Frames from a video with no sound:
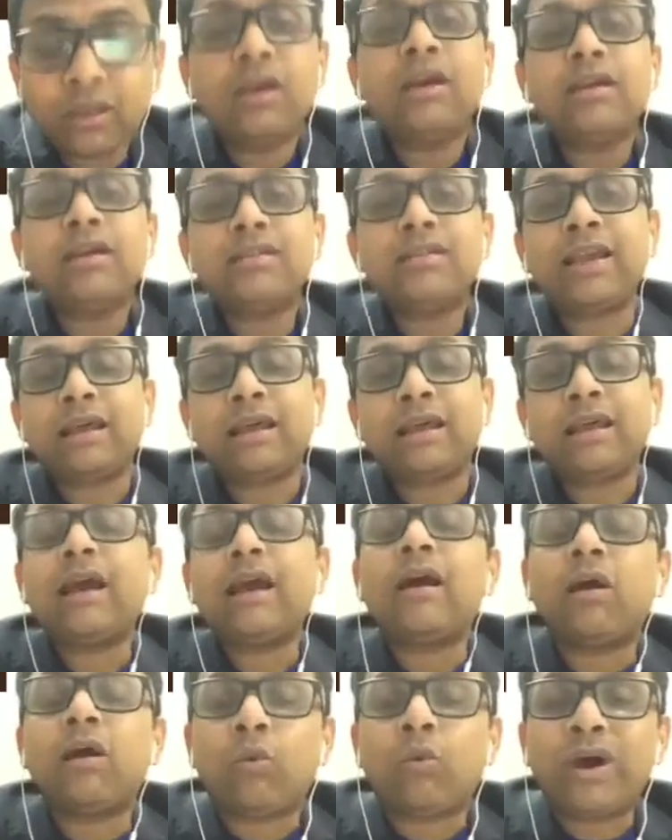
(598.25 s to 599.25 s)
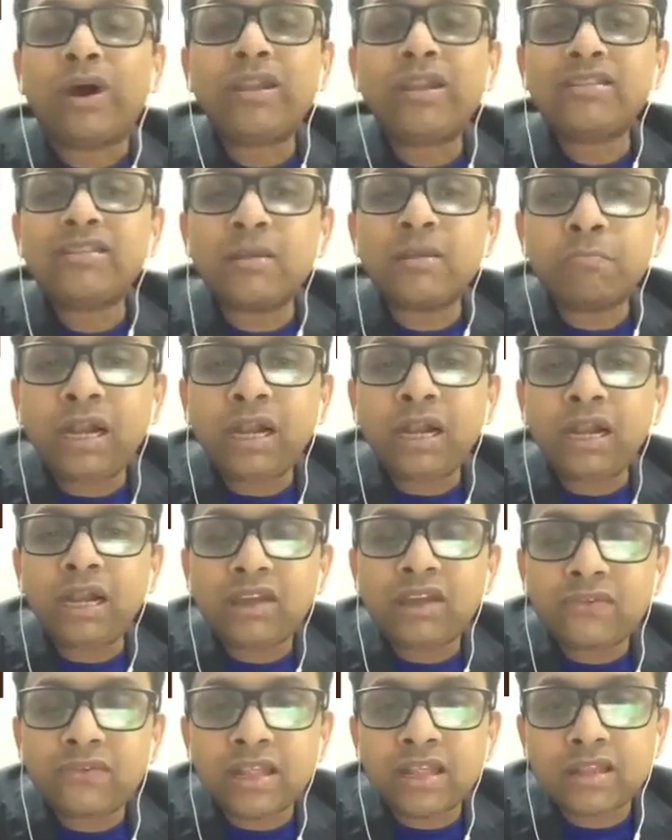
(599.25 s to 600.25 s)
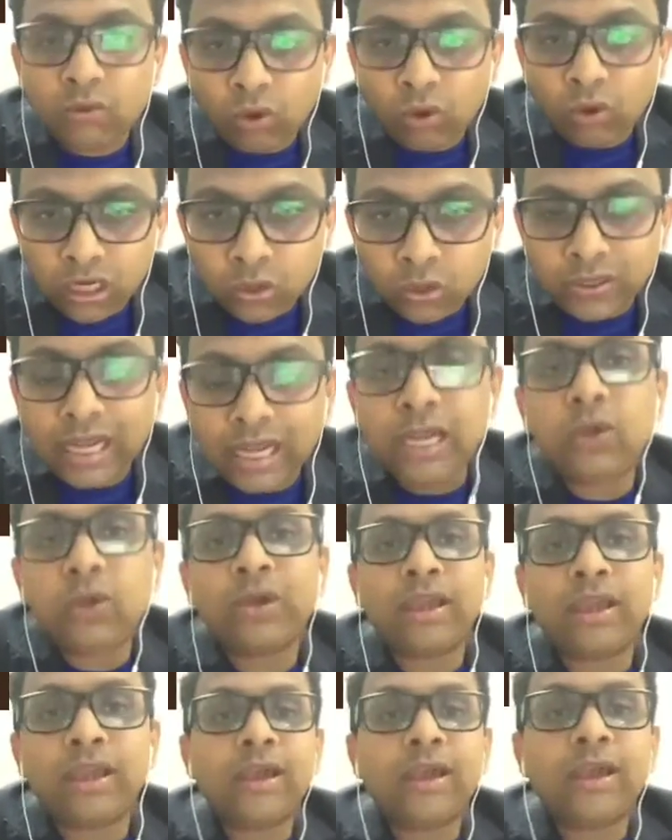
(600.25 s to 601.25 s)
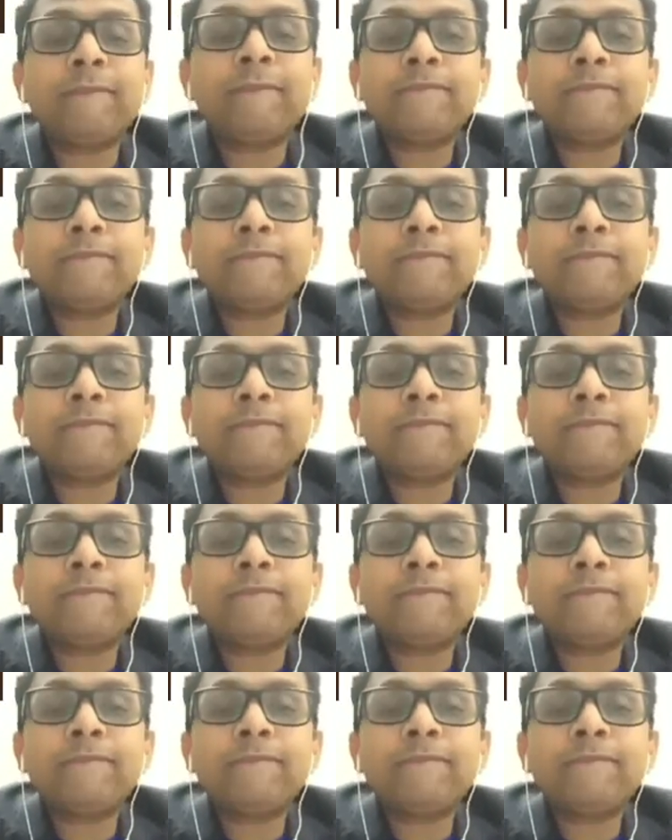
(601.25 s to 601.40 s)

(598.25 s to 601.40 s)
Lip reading: See, One simple difference I want to tell you here.